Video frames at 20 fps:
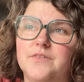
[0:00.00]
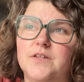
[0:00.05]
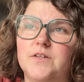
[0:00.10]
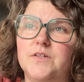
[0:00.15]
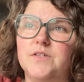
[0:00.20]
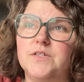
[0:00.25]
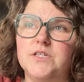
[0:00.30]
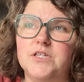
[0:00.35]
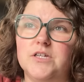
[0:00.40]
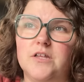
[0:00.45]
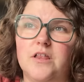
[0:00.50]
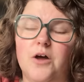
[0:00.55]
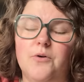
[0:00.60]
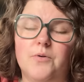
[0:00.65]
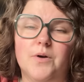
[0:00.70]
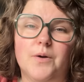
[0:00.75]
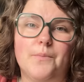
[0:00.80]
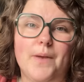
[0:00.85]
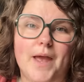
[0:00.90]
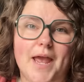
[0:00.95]

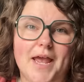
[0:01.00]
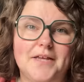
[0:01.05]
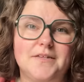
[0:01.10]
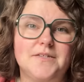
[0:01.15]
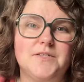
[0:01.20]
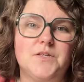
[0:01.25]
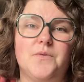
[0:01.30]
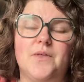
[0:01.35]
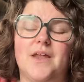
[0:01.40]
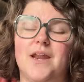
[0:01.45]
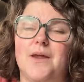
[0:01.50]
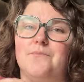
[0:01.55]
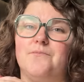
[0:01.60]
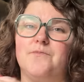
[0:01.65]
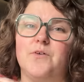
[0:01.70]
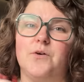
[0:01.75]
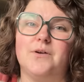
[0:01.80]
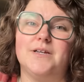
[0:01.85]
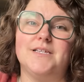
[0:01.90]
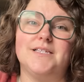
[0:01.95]
slower pace so that I'm
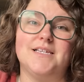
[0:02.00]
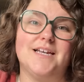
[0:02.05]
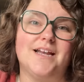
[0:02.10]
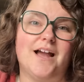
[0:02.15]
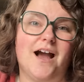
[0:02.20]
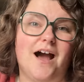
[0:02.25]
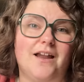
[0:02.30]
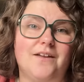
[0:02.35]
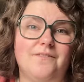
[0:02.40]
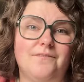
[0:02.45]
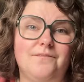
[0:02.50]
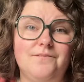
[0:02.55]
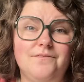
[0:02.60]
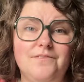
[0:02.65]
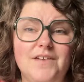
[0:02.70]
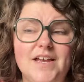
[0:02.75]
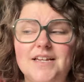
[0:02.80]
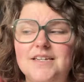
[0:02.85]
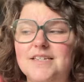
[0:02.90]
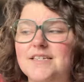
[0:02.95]
focusing on
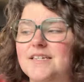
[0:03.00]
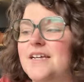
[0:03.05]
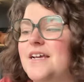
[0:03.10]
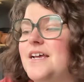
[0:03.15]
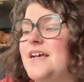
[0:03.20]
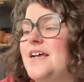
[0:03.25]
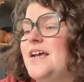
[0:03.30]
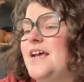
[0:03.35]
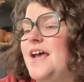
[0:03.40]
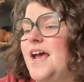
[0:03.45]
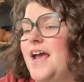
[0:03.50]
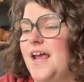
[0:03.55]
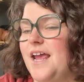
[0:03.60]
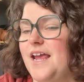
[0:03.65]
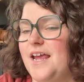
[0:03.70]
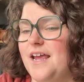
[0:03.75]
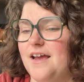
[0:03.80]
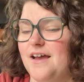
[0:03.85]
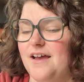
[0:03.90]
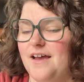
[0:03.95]
fit
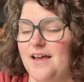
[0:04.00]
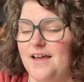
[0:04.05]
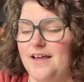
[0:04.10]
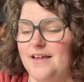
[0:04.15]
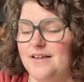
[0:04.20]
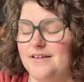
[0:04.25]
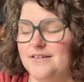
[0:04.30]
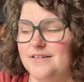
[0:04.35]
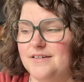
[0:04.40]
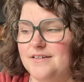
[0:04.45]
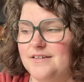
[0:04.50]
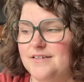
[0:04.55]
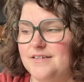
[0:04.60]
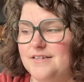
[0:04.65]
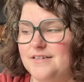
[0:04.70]
and